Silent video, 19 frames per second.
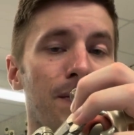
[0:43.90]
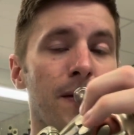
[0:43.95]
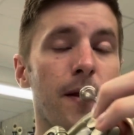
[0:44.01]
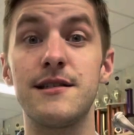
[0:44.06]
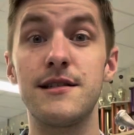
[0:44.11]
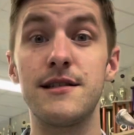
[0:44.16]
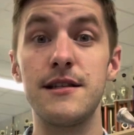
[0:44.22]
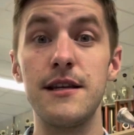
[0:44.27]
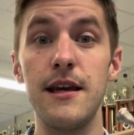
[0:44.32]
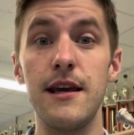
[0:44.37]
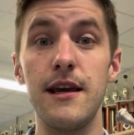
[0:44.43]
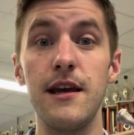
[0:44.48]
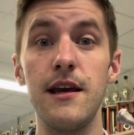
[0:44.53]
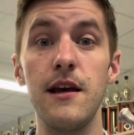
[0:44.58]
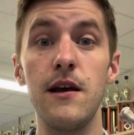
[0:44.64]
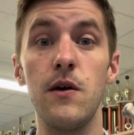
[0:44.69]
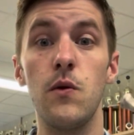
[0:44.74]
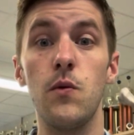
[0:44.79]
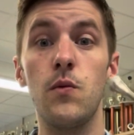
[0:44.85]

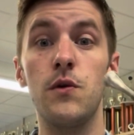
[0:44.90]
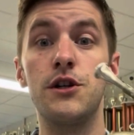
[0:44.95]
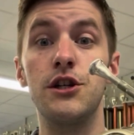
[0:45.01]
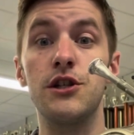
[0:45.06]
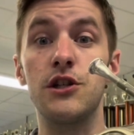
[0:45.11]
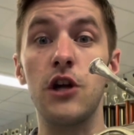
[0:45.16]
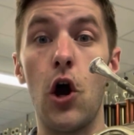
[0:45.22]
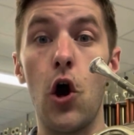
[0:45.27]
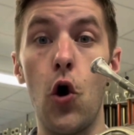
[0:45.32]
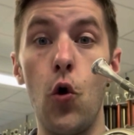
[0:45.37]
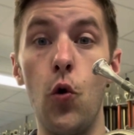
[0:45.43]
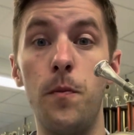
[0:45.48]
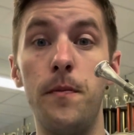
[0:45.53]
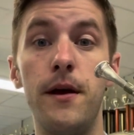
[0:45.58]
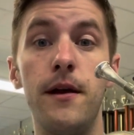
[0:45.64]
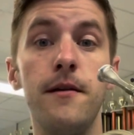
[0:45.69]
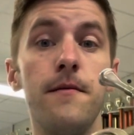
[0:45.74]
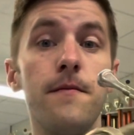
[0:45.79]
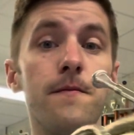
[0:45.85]
C, which is
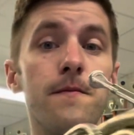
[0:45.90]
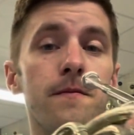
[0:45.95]
open.